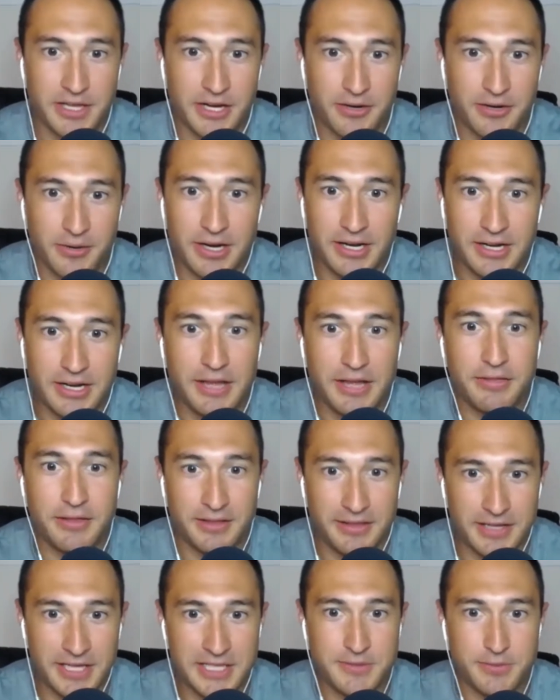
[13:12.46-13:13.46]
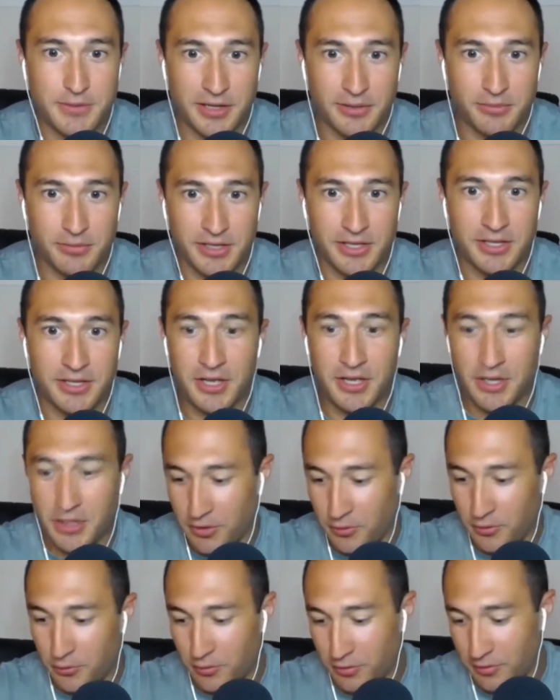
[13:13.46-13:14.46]
play fast from there, right? And I think
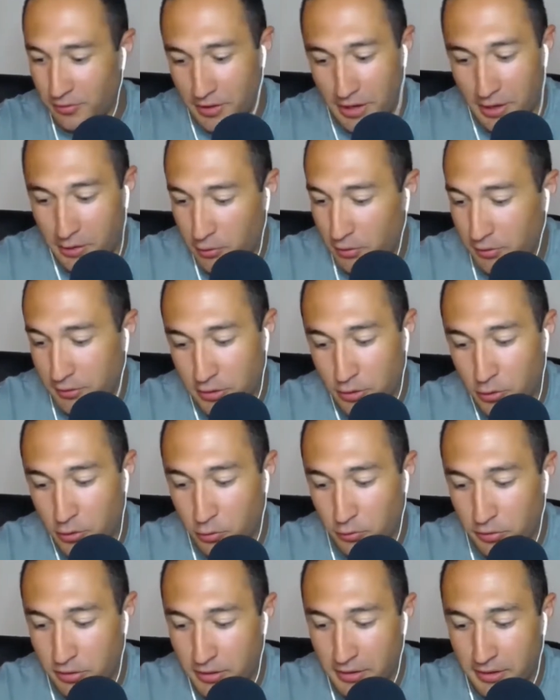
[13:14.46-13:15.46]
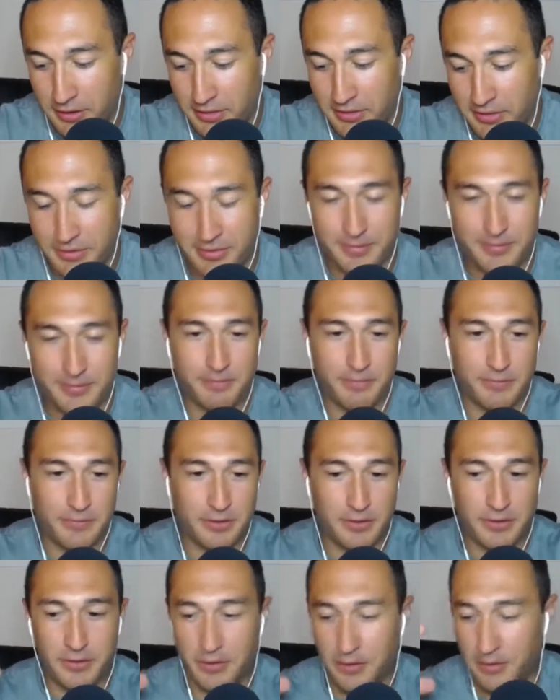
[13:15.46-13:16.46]
that's probably uh, you know, the
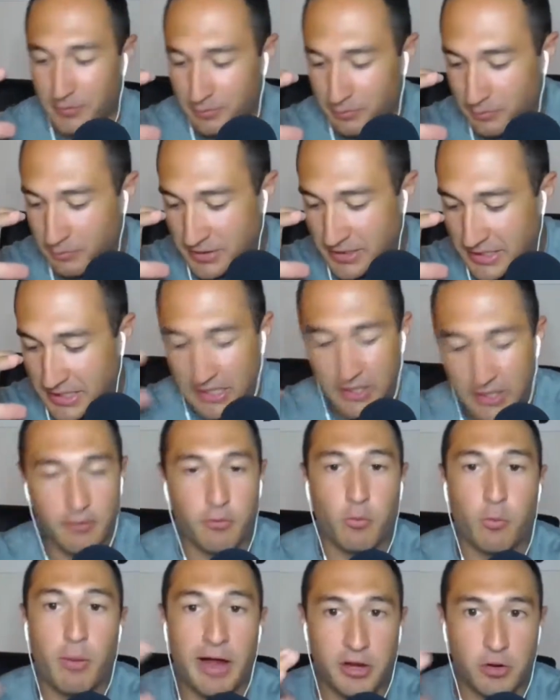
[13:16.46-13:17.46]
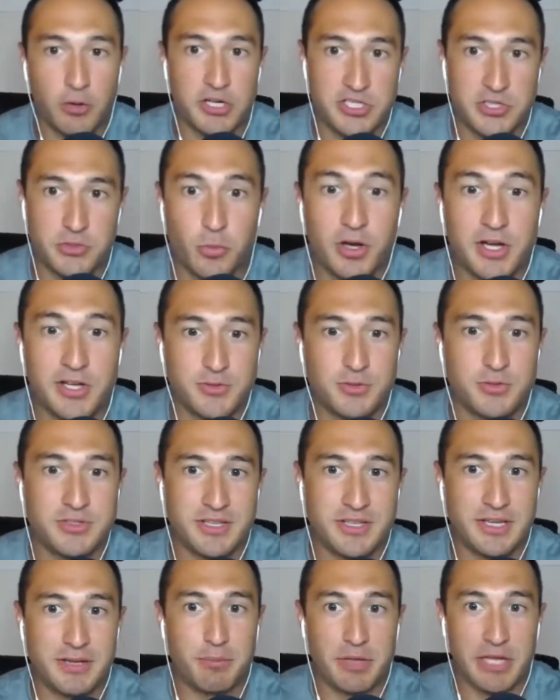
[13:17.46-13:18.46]
the key of my question was was like being
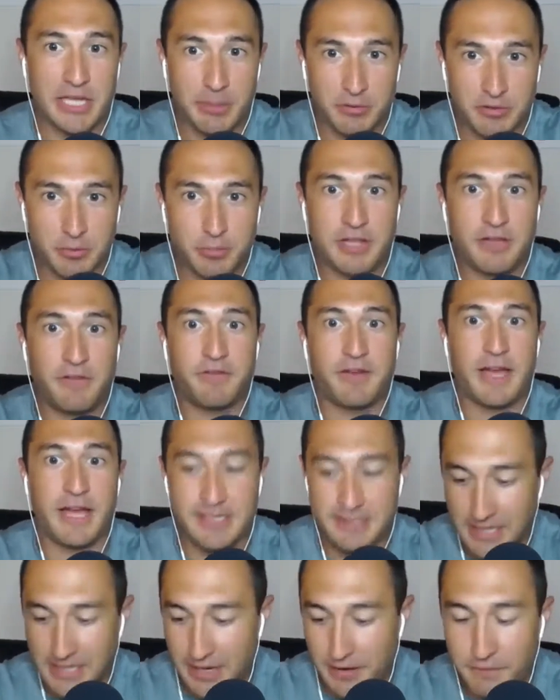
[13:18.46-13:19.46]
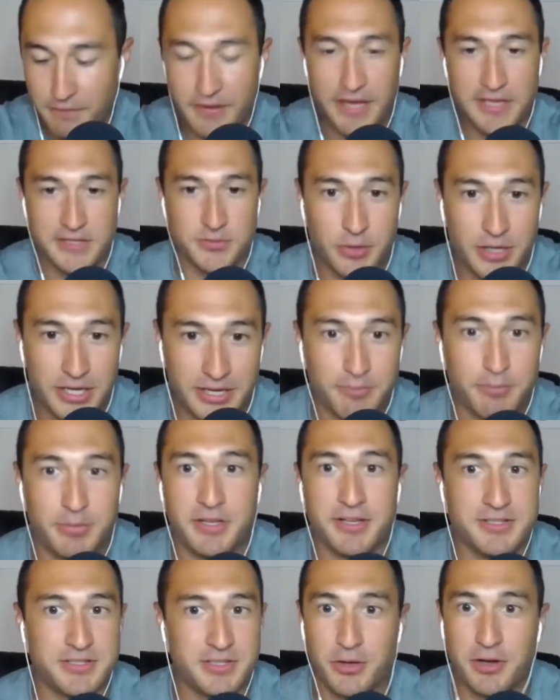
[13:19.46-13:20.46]
able to play fast at a fast rate because you don't
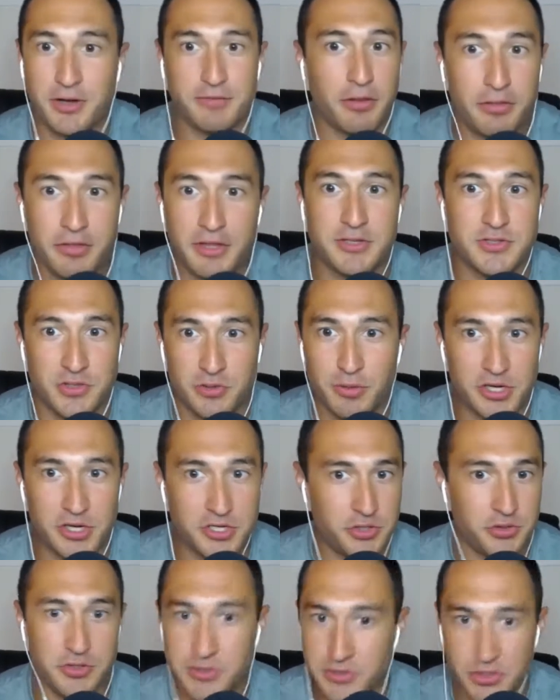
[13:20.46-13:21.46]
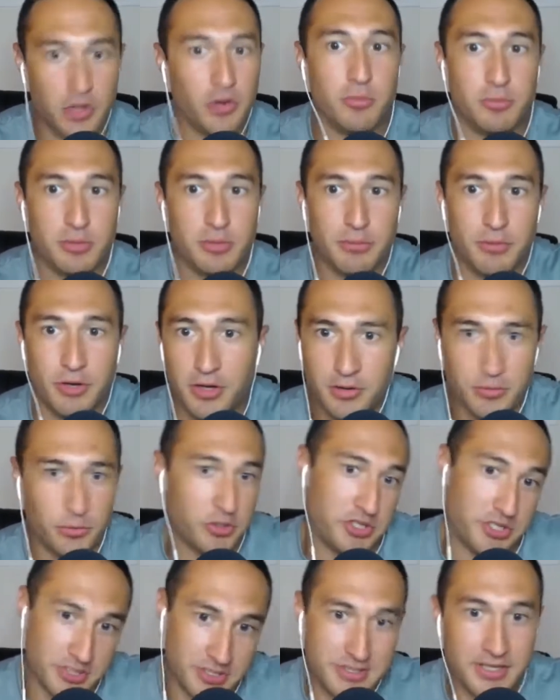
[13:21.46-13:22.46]
have to think so much. You can just go and play ball, which
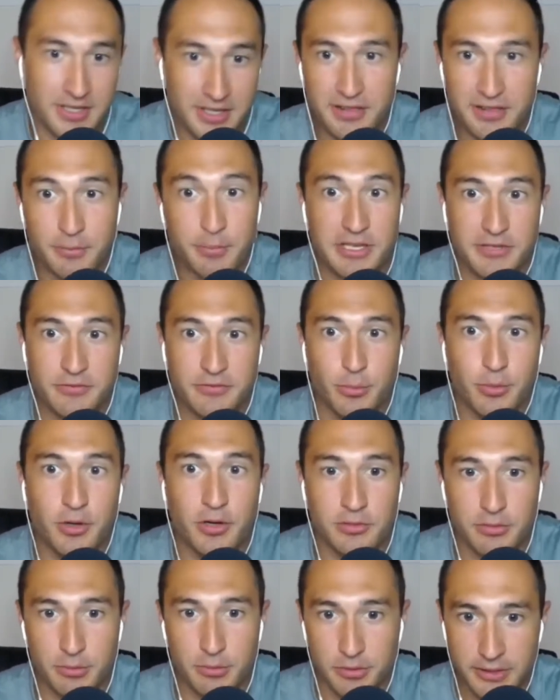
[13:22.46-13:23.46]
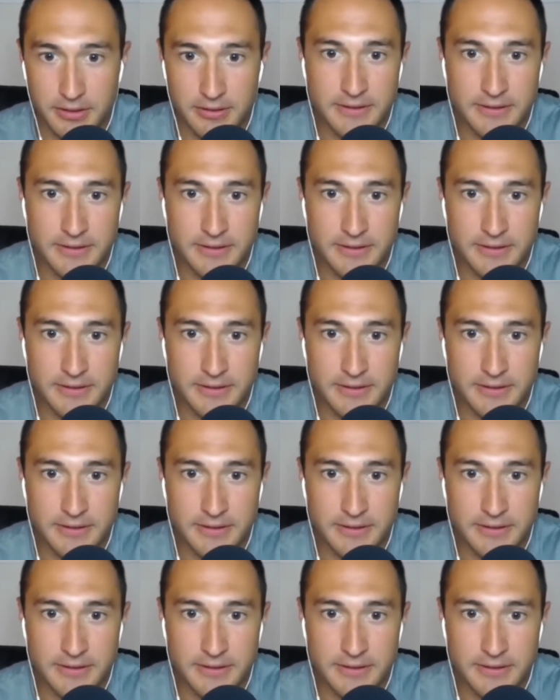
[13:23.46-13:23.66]
is the best football to be played.